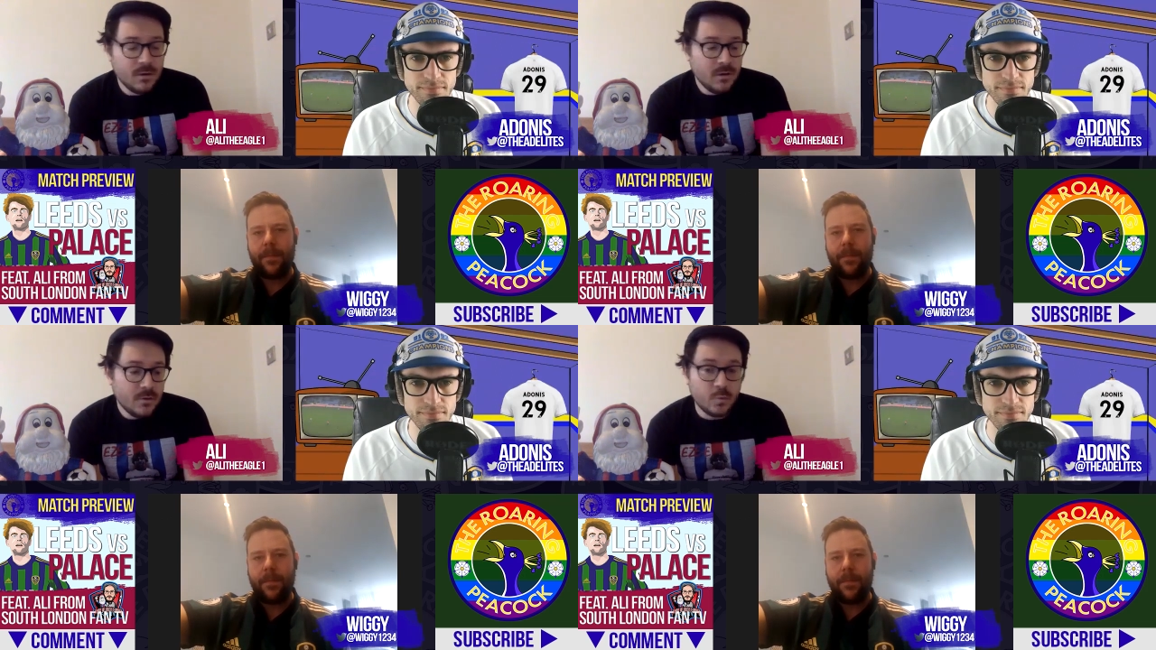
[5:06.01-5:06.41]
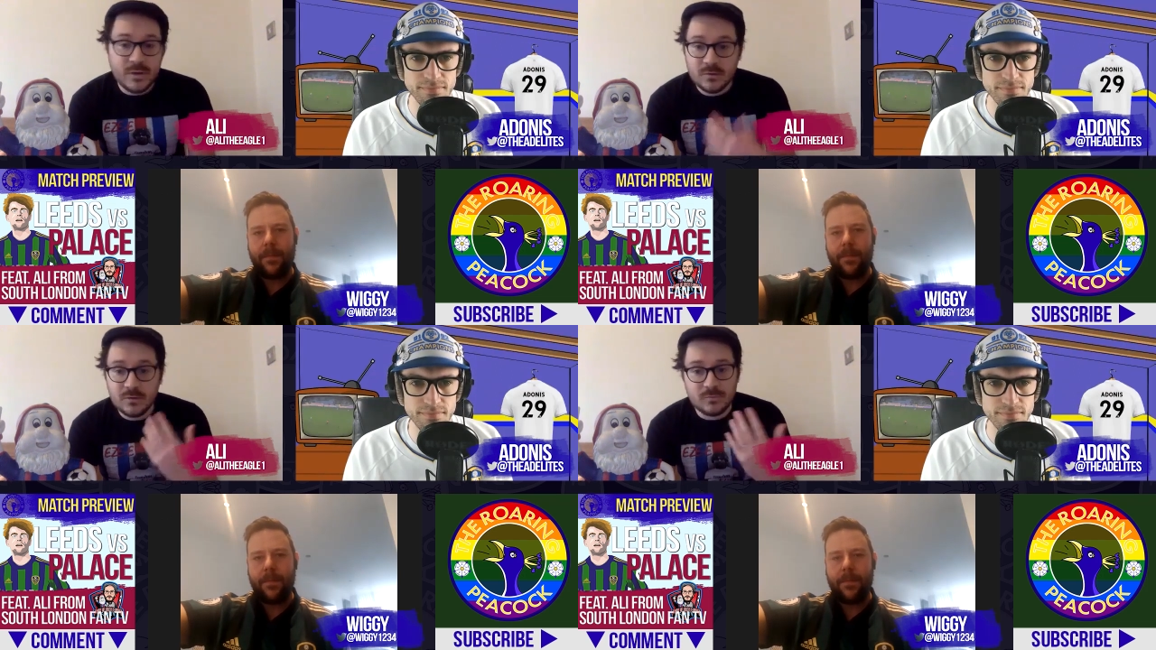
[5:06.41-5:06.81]
Speaker 1: we
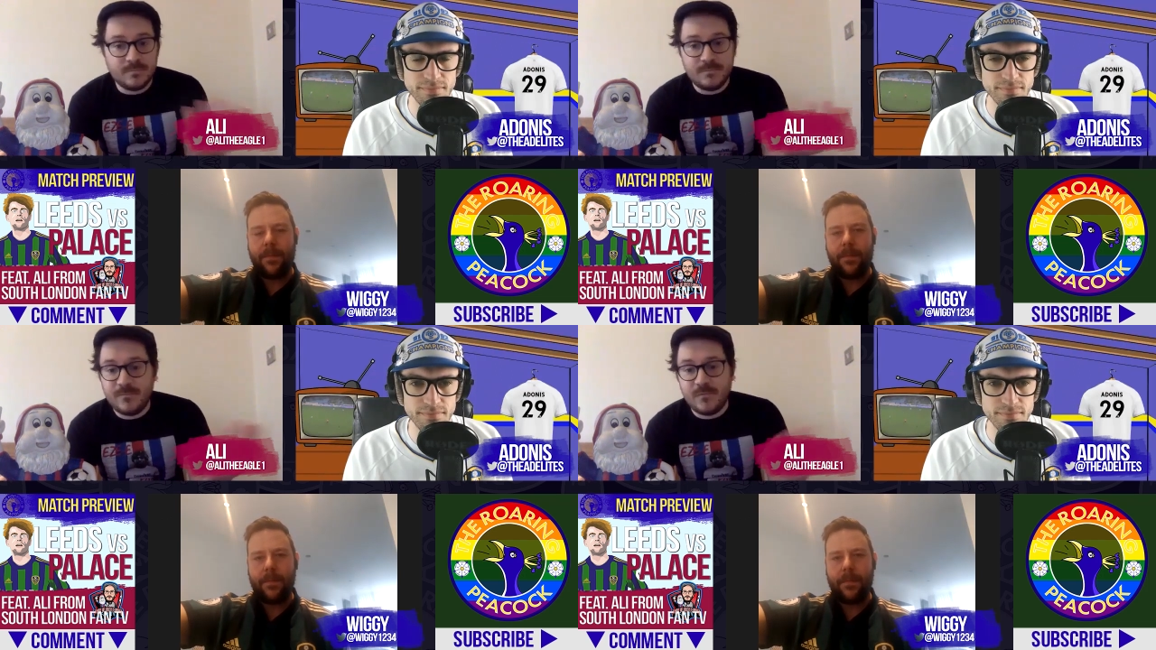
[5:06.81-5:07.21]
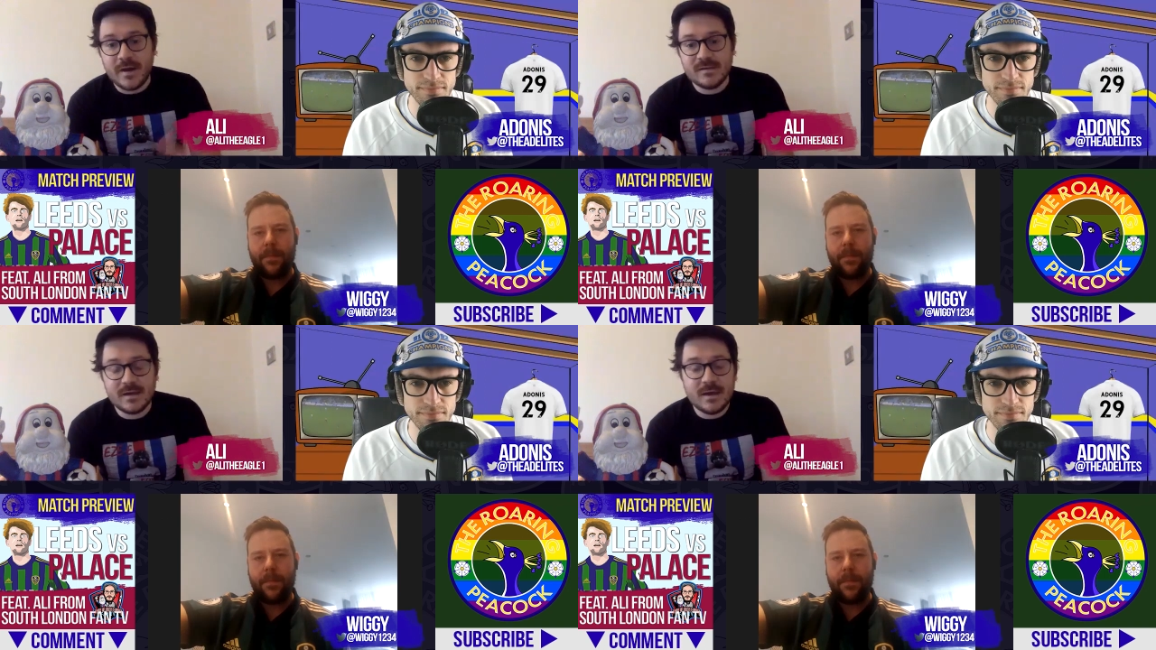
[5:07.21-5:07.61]
could fight
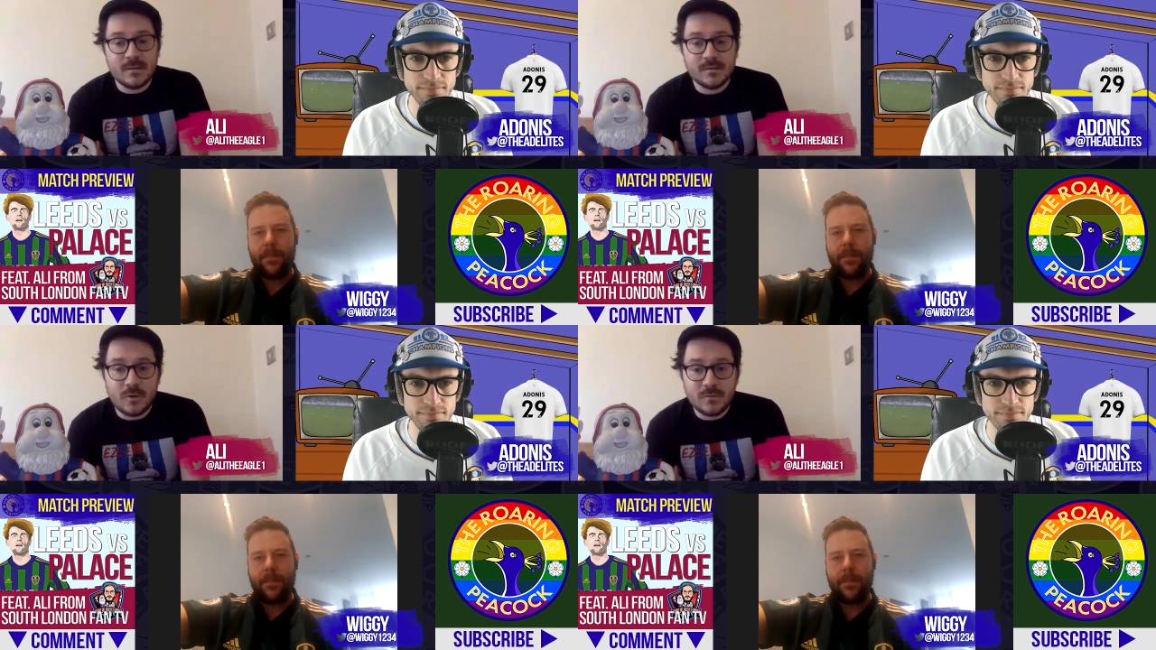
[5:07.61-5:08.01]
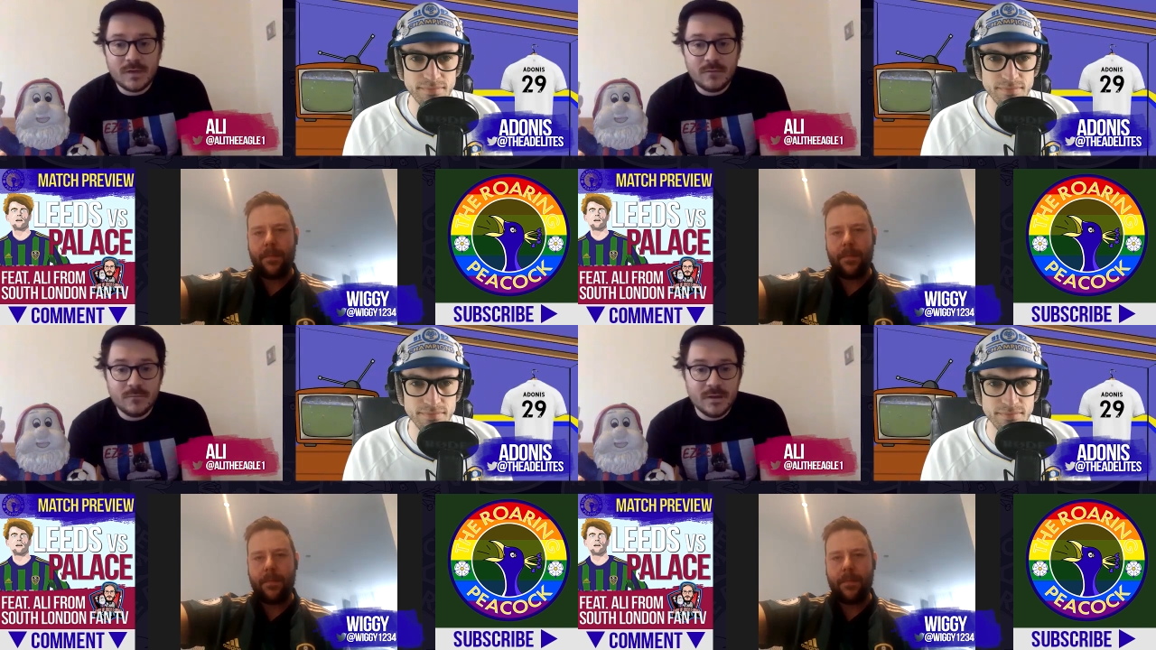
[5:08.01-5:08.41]
to get in the top
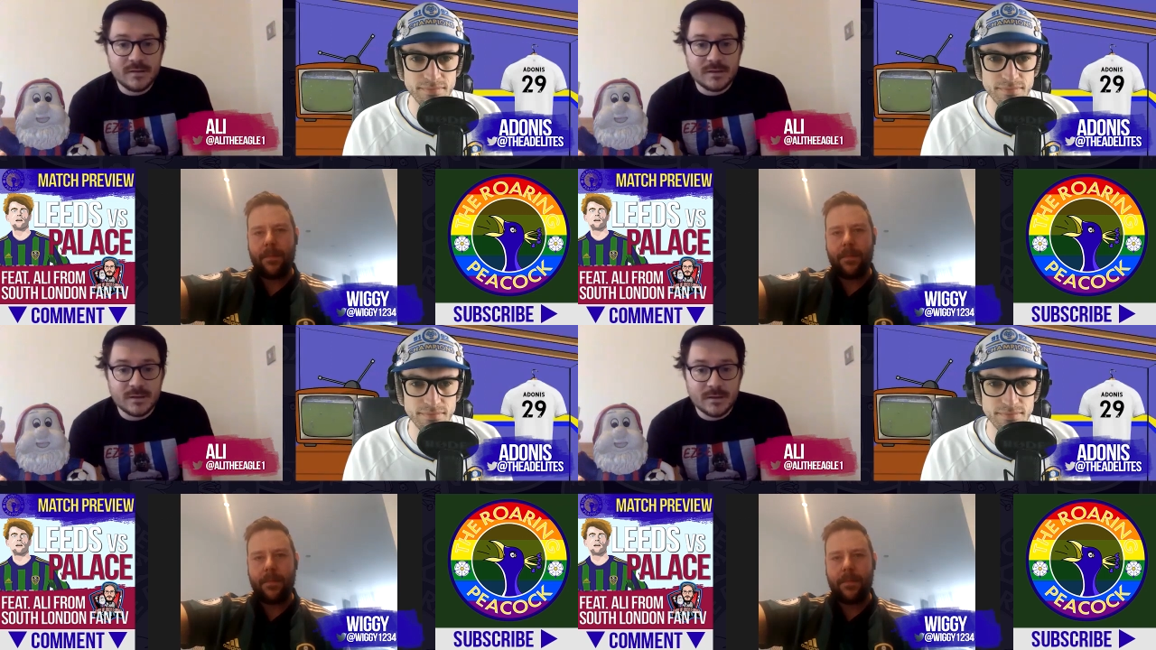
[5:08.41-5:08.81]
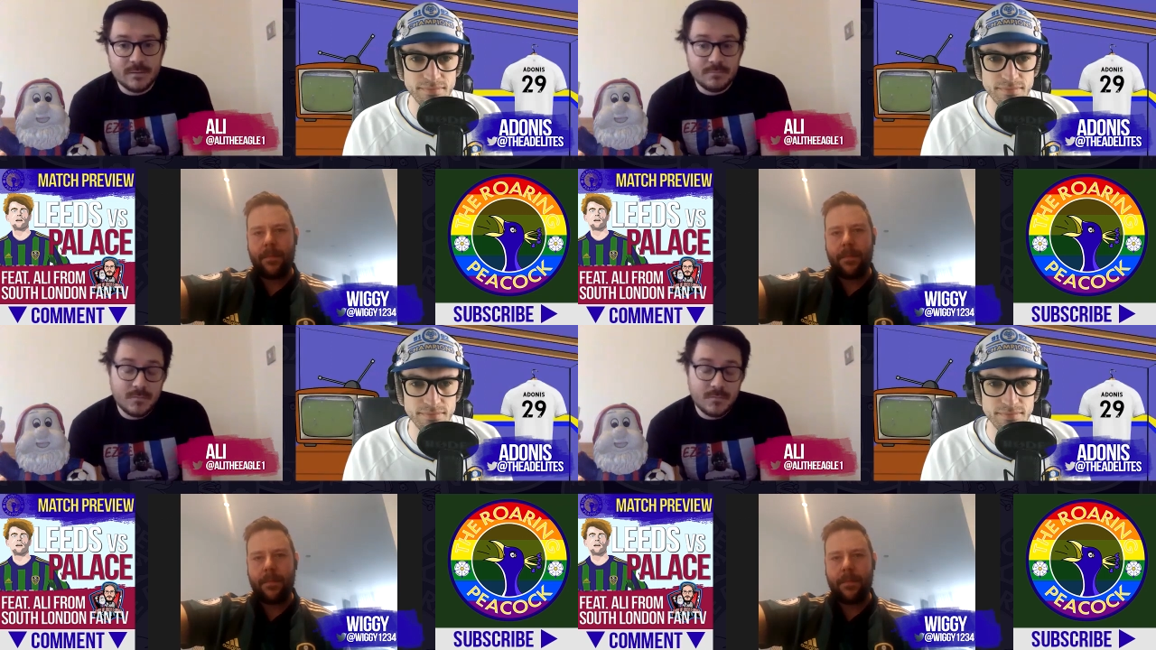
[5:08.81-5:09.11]
ten realistically